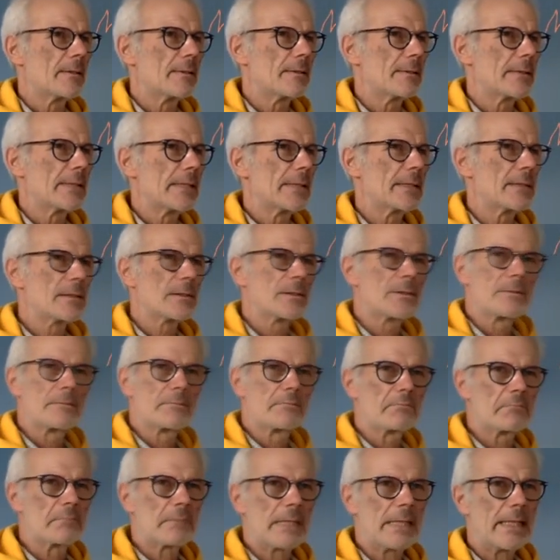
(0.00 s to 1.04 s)
there is
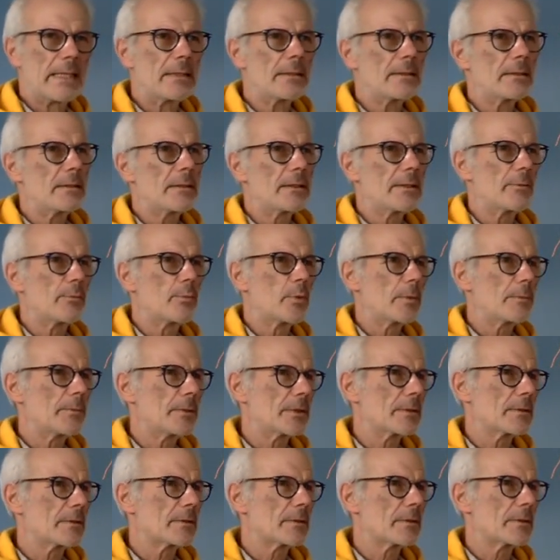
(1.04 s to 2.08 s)
an elderly
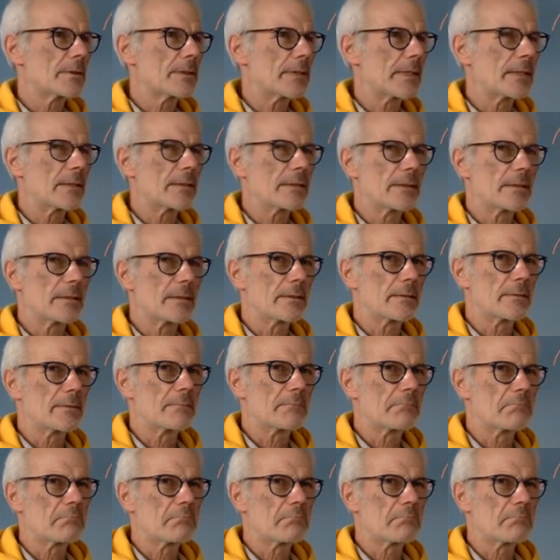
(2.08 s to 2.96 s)
woman standing